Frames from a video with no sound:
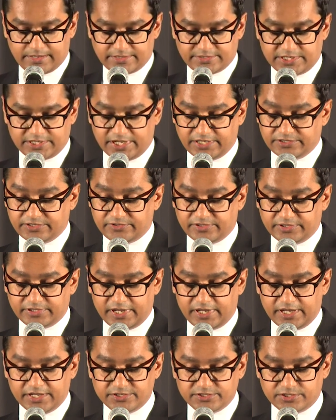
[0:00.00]
Changes in
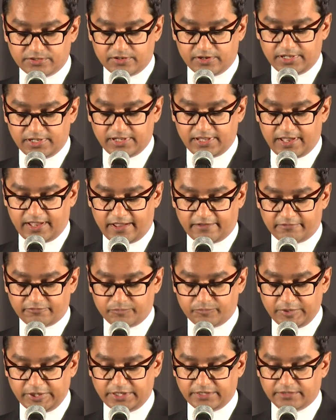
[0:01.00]
the engine oil
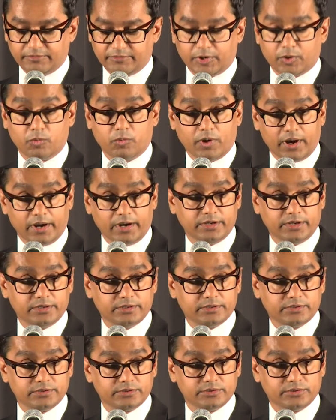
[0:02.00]
have been required
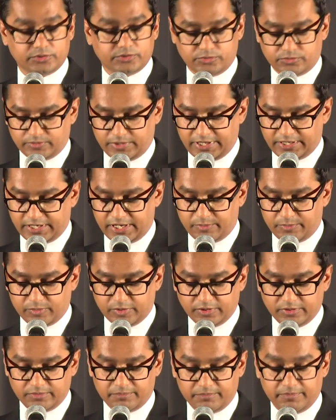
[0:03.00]
to
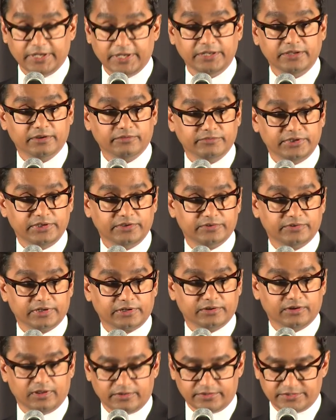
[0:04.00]
enable many of these
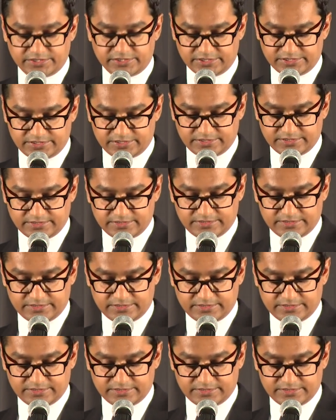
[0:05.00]
technologies.